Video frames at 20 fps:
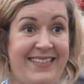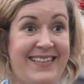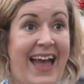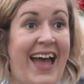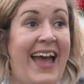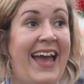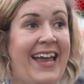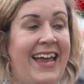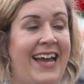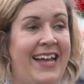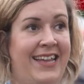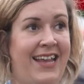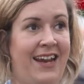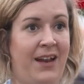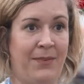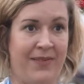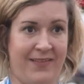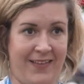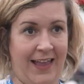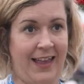day, and then
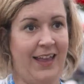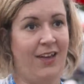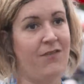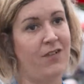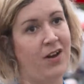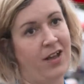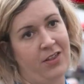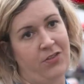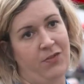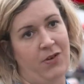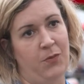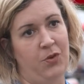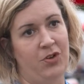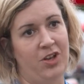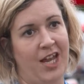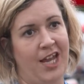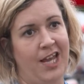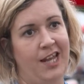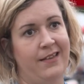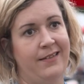I'm staying here for like 3 more
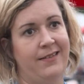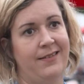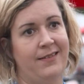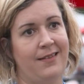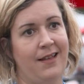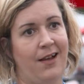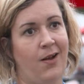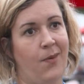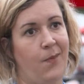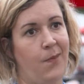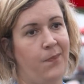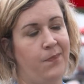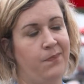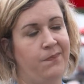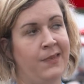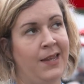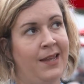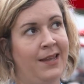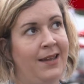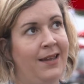days. I'm
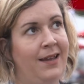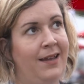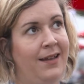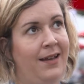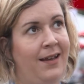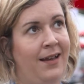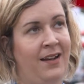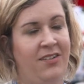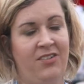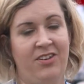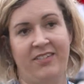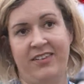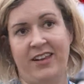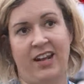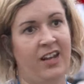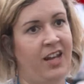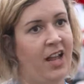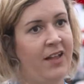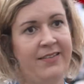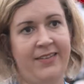just
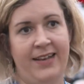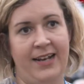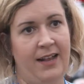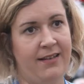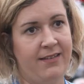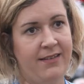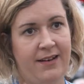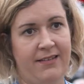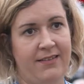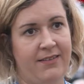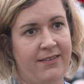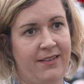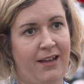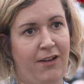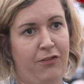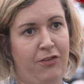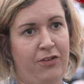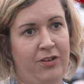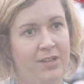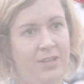going to go and see loads and loads of stuff.